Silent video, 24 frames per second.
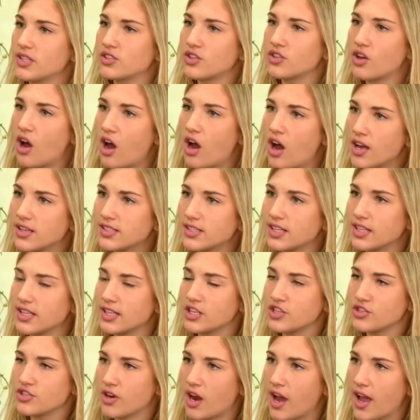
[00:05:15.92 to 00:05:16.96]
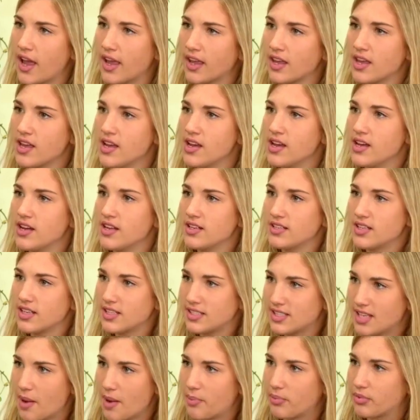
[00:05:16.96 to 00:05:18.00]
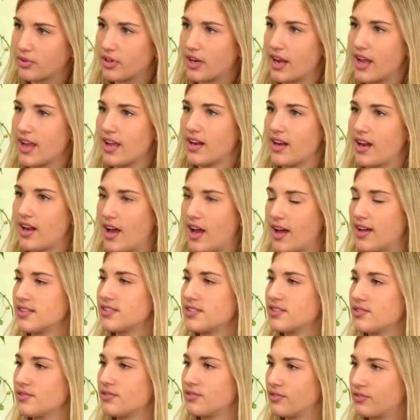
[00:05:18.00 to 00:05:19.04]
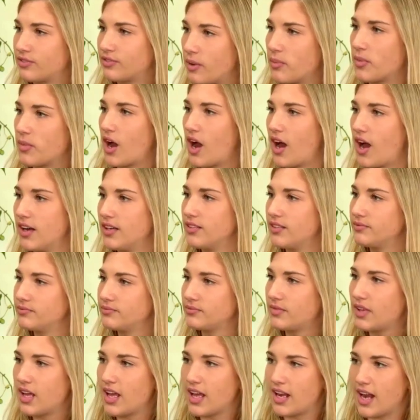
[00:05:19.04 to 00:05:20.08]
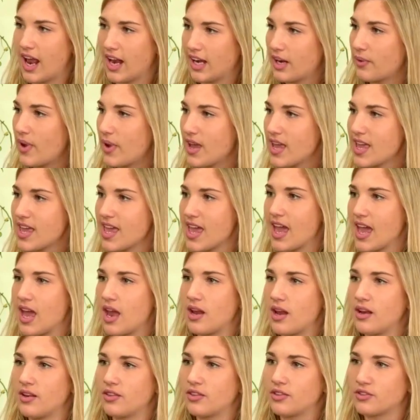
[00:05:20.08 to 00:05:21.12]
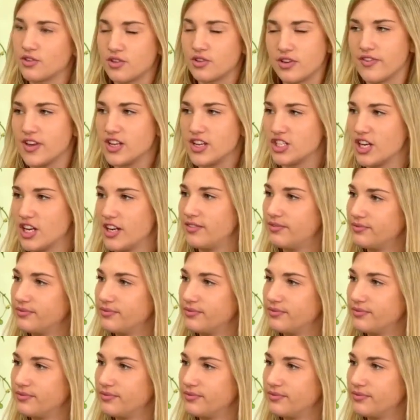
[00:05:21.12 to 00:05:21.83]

constantly trying to separate us from God in any way he can through division.